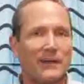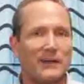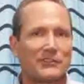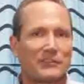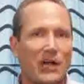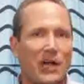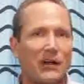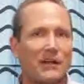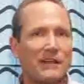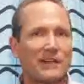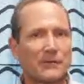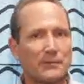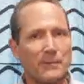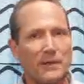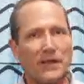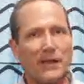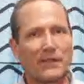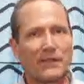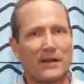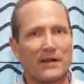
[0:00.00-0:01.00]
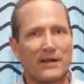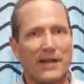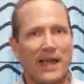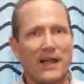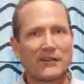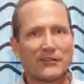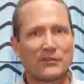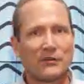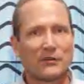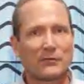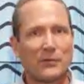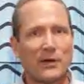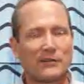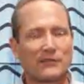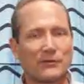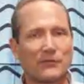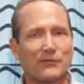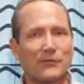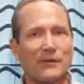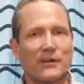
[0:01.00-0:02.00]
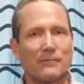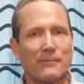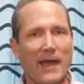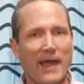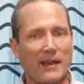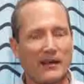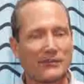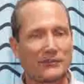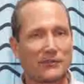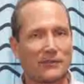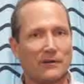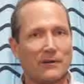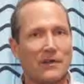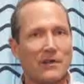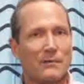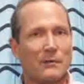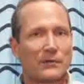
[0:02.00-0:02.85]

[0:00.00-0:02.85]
Charlie Smith, our National Retrofit Manager,